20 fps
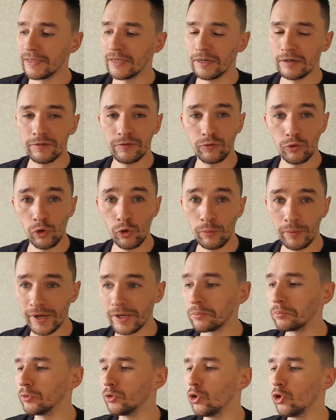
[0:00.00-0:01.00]
for
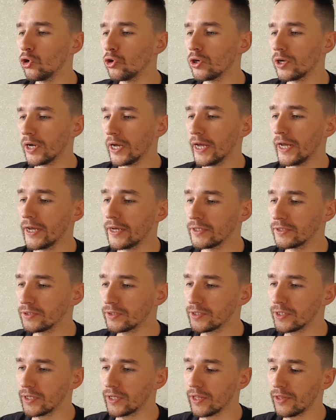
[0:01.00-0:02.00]
my blog,
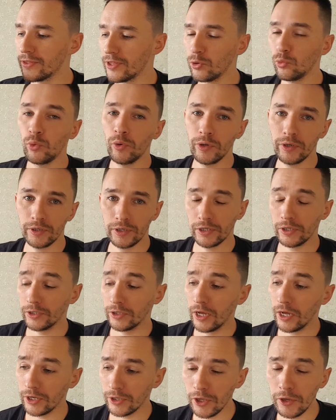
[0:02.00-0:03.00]
and then we
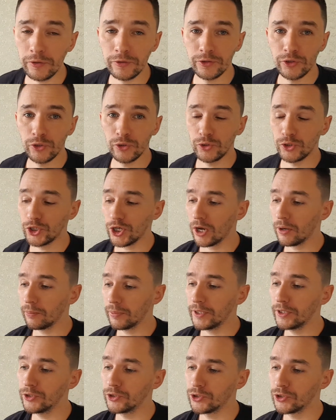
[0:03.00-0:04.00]
are going to jump
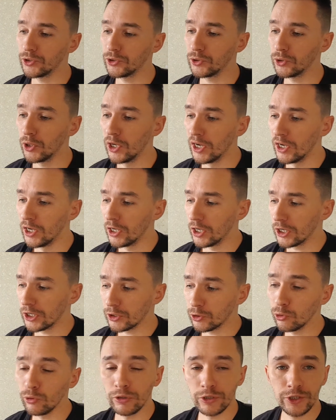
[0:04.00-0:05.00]
into a
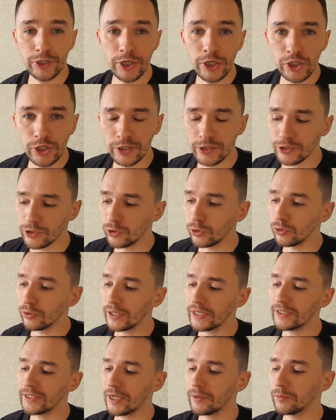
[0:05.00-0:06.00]
Google Search Console,
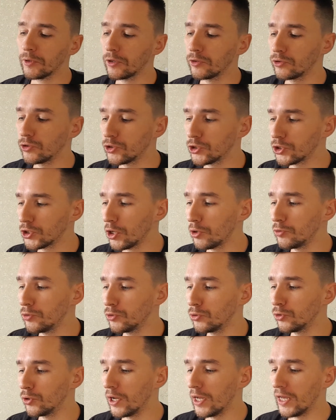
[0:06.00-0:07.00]
and I'm going to show
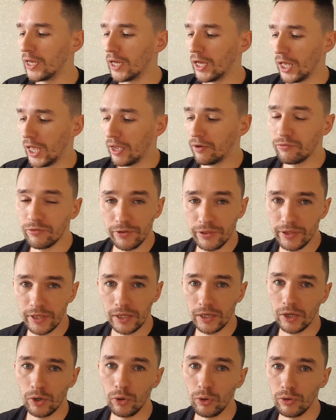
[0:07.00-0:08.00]
you
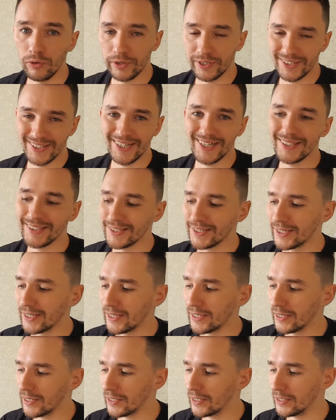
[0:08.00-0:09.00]
everything, all the
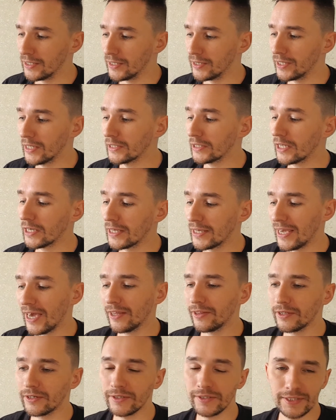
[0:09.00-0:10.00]
data that I
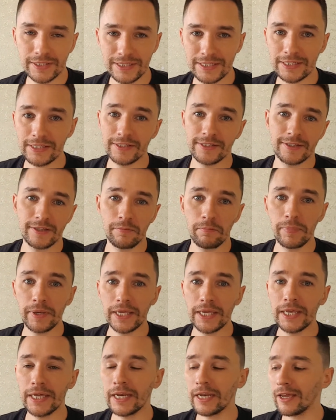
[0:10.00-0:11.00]
gathered since the
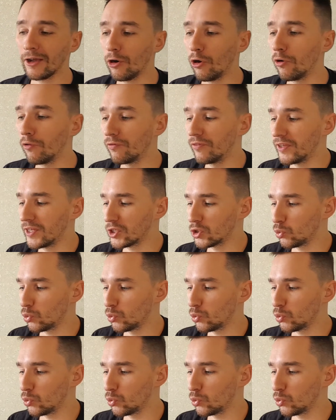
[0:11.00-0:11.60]
beginning of this